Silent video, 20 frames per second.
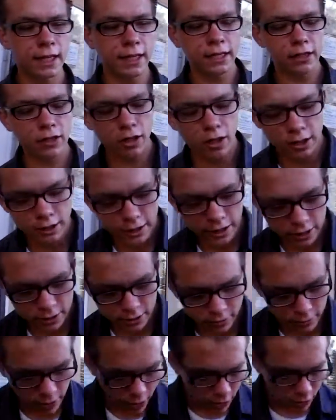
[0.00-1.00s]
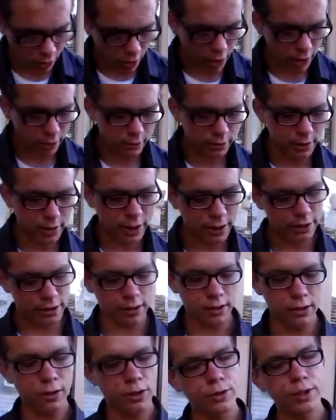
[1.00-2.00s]
Later on down the road, I would like
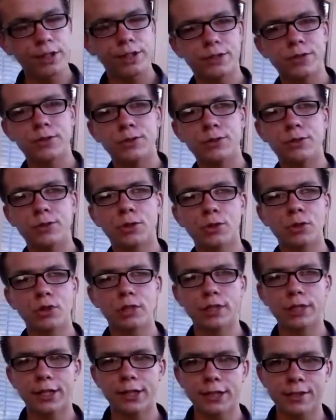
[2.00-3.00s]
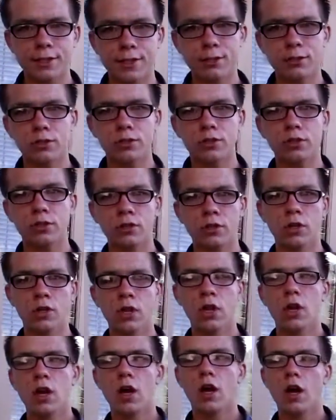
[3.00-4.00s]
to go into culinary school
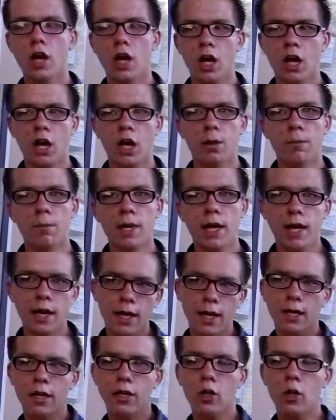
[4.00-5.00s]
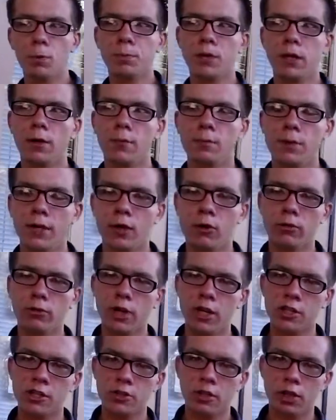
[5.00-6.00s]
and open up my own
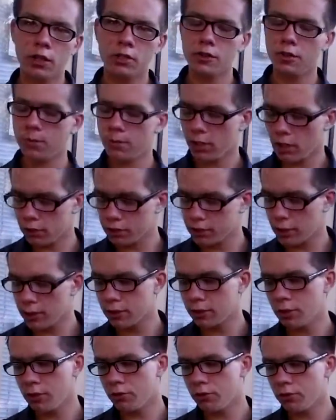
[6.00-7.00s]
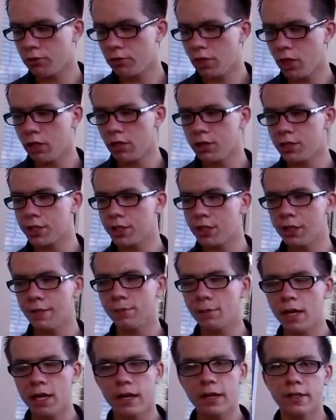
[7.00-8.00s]
restaurant. So I'm going to also have to go to a college and
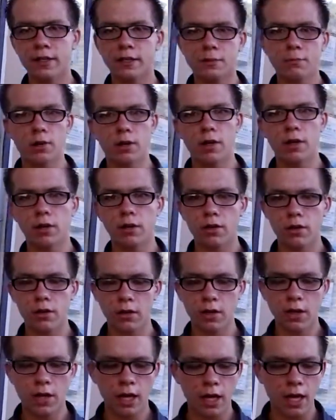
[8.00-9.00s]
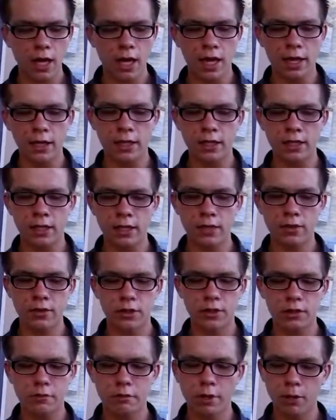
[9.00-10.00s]
get my AA in
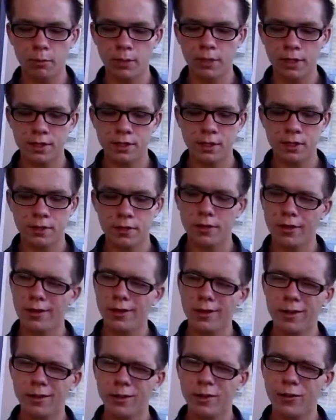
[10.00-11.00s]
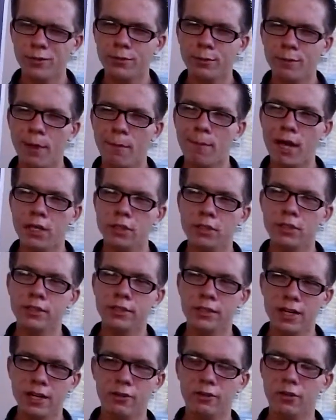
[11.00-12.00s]
either small business, or go for my
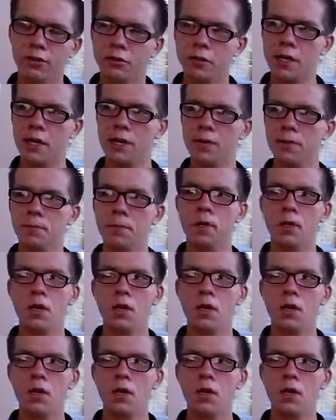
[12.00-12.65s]
bachelor's. I don't know yet.